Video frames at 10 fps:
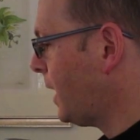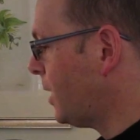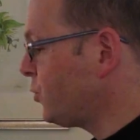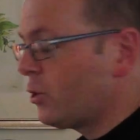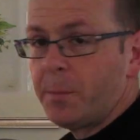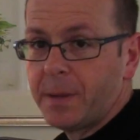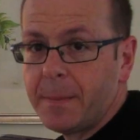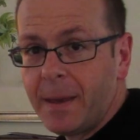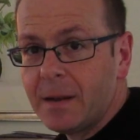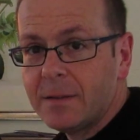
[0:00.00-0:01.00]
and you don't play
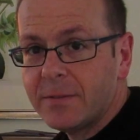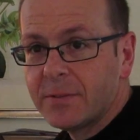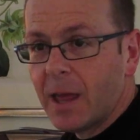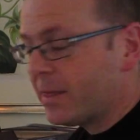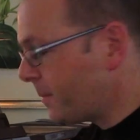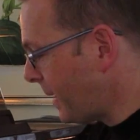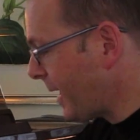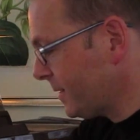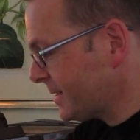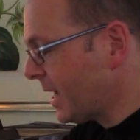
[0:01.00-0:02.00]
pedals, and the
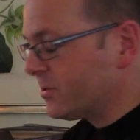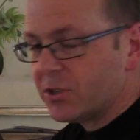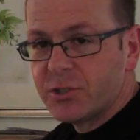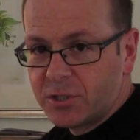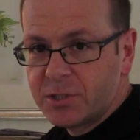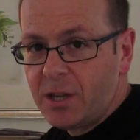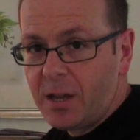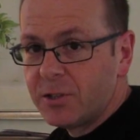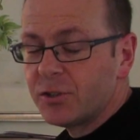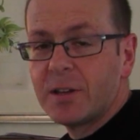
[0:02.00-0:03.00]
pedal sounds are turned
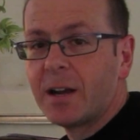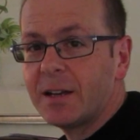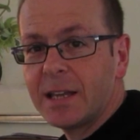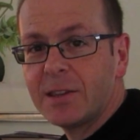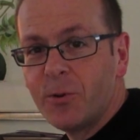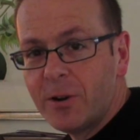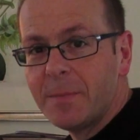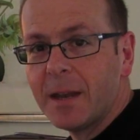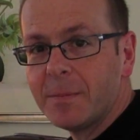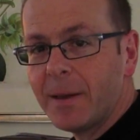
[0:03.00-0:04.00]
on, you're not going to get the
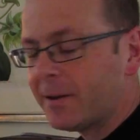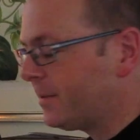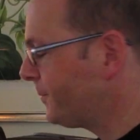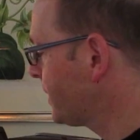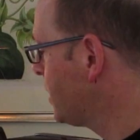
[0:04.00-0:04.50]
automated pedal.